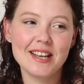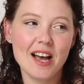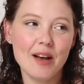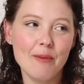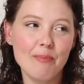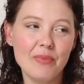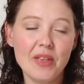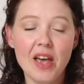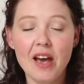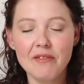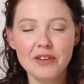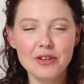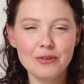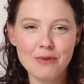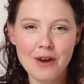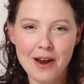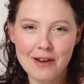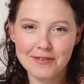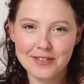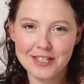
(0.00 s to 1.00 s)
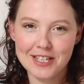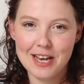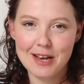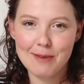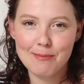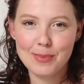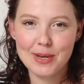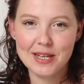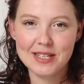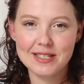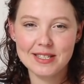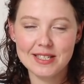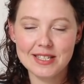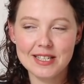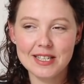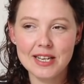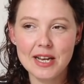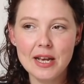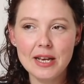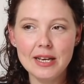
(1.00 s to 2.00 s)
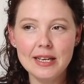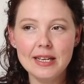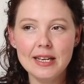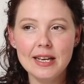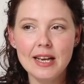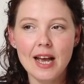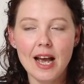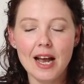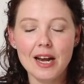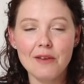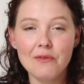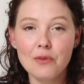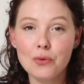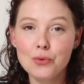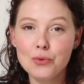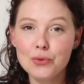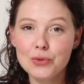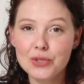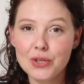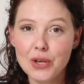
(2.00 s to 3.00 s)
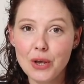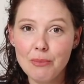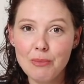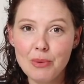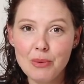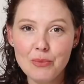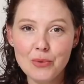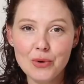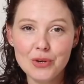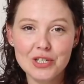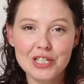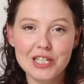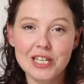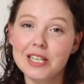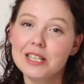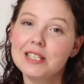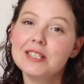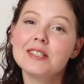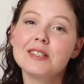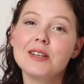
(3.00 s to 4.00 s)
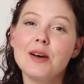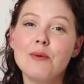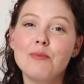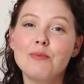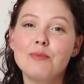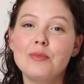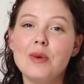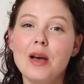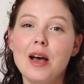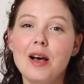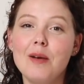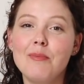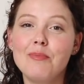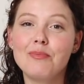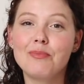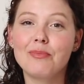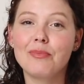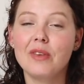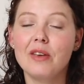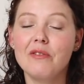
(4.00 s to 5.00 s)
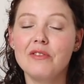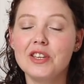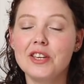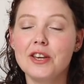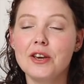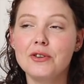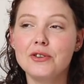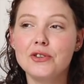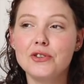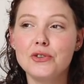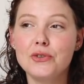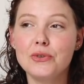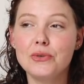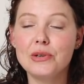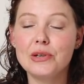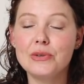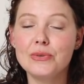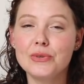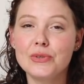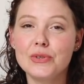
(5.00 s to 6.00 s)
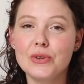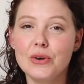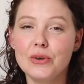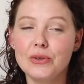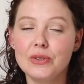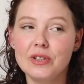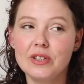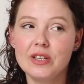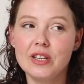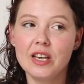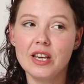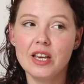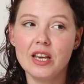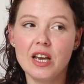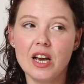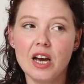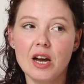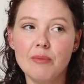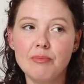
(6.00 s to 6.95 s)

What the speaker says: They haven't arrived yet, and I've also been watching some video tutorials on the